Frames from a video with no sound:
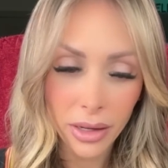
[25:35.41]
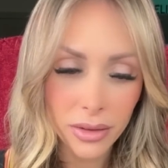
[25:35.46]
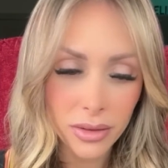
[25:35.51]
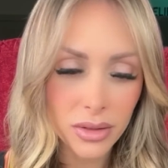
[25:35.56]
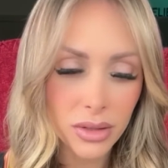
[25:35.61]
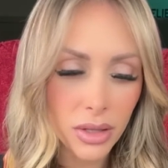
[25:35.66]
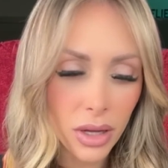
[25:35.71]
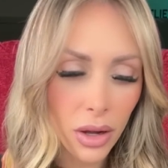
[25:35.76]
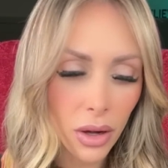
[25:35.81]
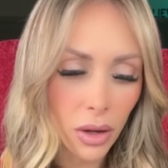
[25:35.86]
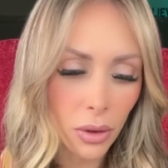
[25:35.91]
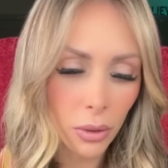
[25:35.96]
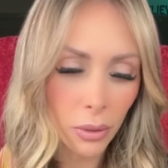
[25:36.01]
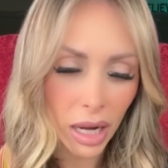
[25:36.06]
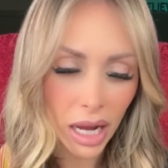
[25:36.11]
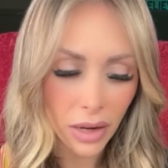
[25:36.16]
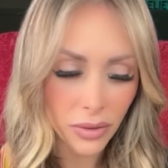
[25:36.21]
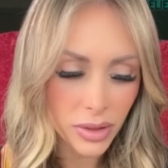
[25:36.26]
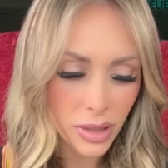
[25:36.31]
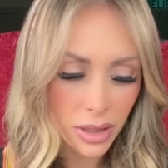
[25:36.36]
So we
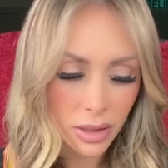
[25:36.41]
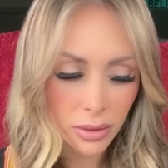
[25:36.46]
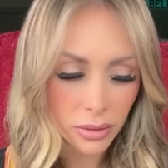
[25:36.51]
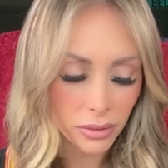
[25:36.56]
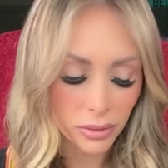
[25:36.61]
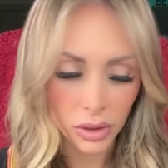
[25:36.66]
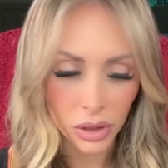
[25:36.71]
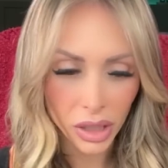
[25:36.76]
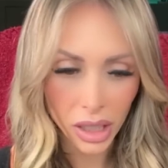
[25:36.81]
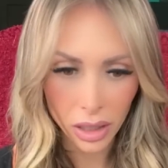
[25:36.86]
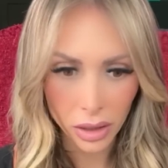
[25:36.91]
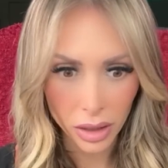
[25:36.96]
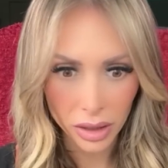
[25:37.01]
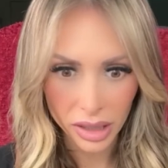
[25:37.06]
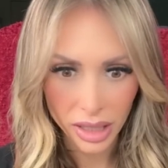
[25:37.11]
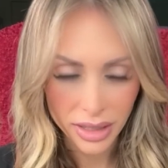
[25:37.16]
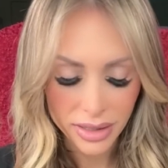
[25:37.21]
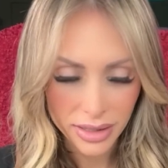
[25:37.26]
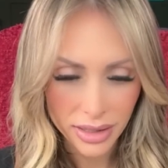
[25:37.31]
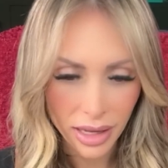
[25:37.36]
have to look at all
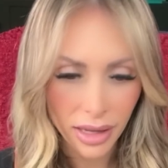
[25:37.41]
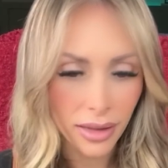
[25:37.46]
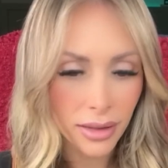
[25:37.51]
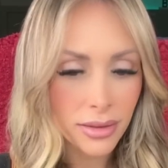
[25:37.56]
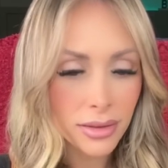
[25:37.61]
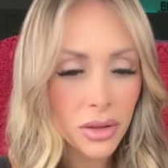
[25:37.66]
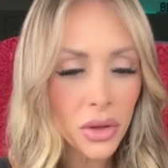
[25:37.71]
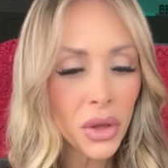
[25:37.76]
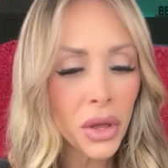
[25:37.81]
these things.